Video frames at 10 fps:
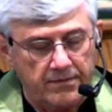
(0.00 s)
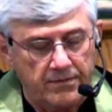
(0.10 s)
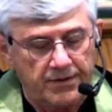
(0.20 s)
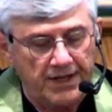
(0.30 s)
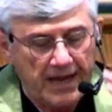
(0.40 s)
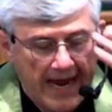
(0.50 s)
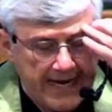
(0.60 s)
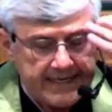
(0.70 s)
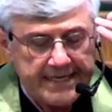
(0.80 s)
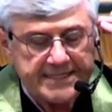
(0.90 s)
The
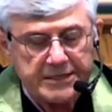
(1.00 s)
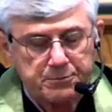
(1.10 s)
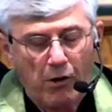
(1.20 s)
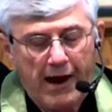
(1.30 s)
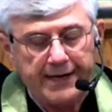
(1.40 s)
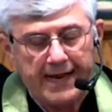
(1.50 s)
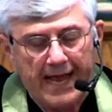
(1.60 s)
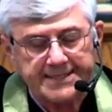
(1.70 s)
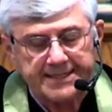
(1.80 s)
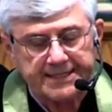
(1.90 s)
night is as bright
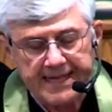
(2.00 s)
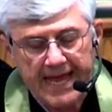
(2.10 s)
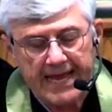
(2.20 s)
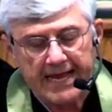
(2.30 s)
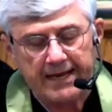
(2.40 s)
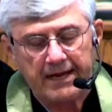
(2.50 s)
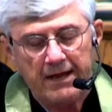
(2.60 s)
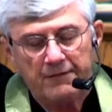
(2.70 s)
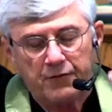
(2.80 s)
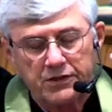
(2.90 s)
as the day,
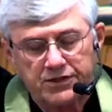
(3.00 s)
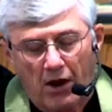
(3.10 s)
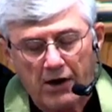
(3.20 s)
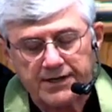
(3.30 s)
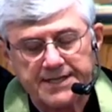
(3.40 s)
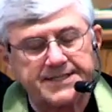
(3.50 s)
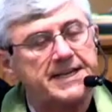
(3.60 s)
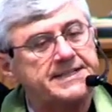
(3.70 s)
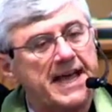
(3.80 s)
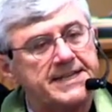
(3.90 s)
for darkness
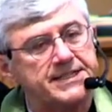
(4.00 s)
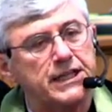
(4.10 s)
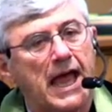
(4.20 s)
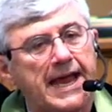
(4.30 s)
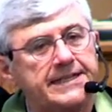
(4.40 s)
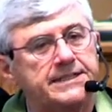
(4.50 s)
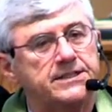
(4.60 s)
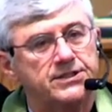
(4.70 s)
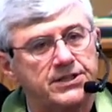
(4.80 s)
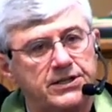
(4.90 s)
is as light
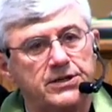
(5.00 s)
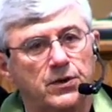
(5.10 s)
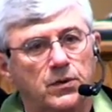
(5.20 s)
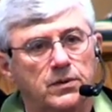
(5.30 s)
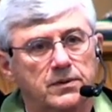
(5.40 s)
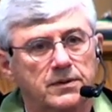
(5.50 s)
to you.